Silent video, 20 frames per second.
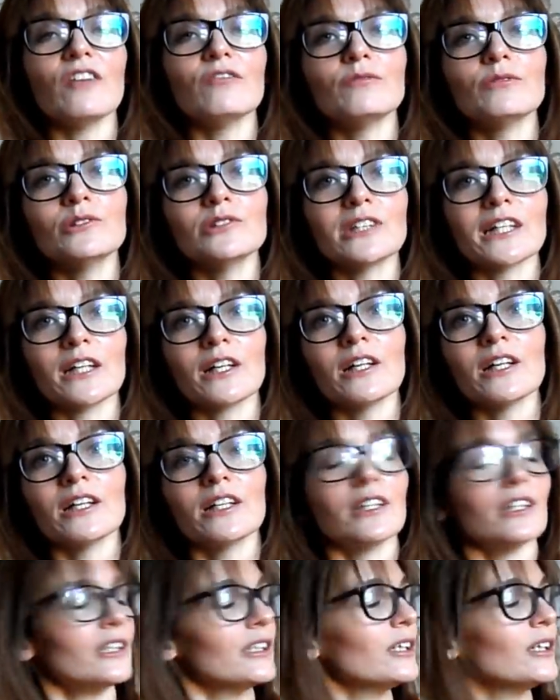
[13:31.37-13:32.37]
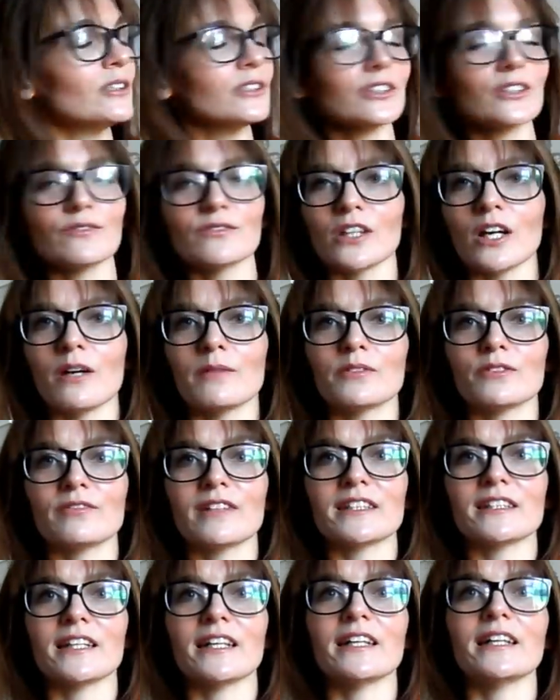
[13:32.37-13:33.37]
I've worn it lots of times
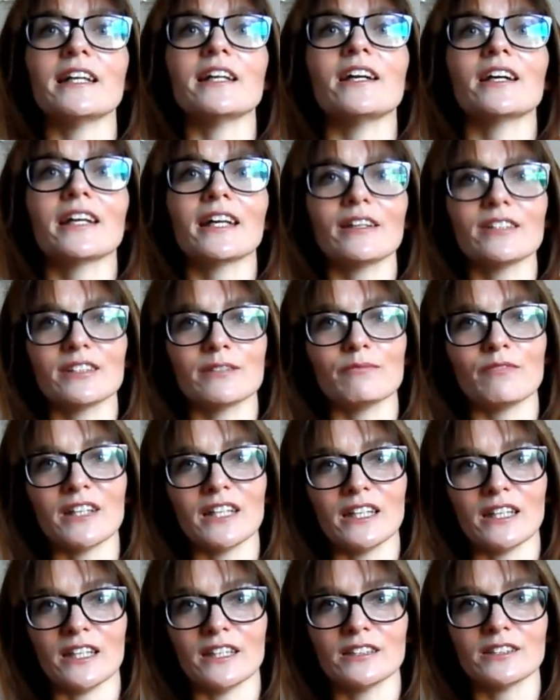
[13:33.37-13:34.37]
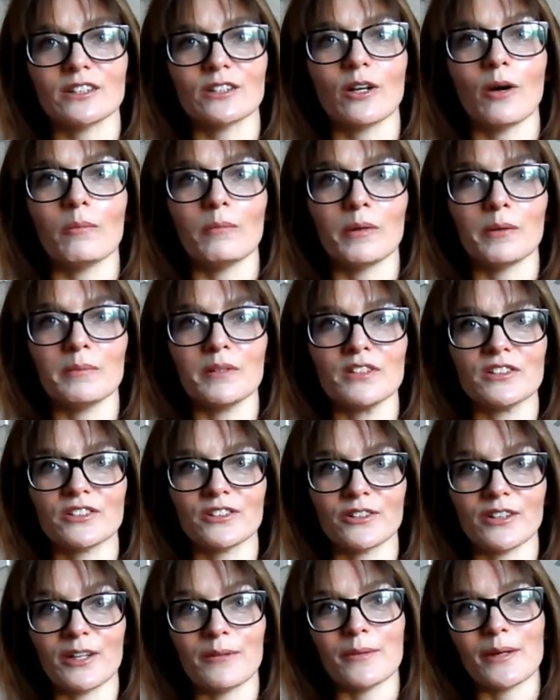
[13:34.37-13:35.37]
already, and I get some really nice
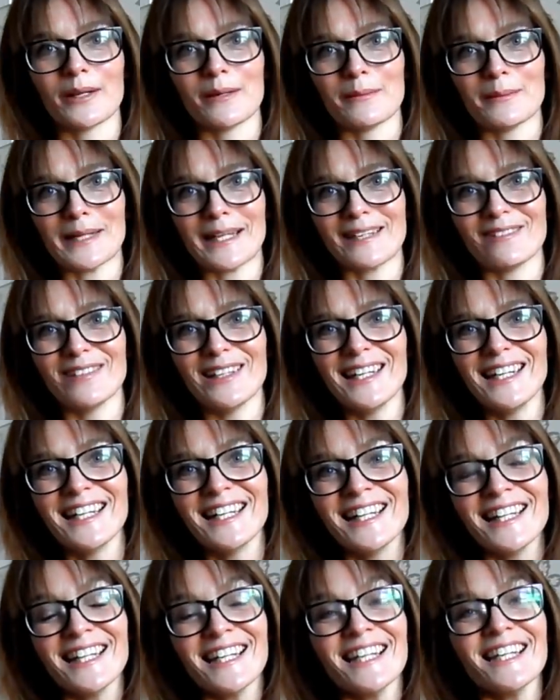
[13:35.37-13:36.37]
compliments on it when I wear it.